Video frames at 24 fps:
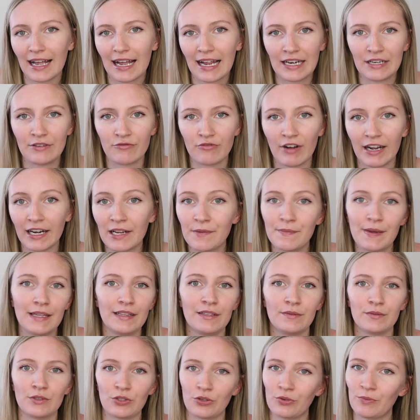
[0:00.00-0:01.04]
and
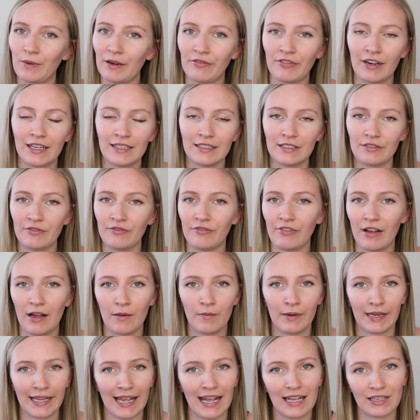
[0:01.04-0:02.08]
recommend them to all my friends and
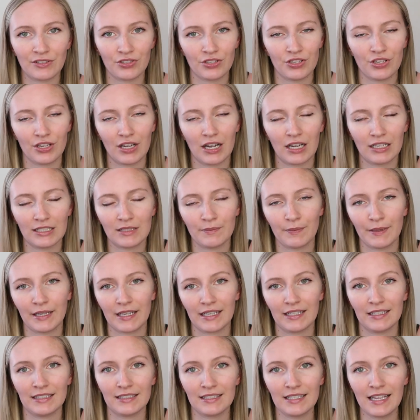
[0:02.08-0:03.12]
family and to you guys,
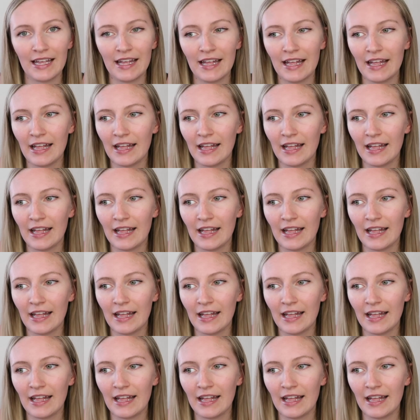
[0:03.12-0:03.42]
because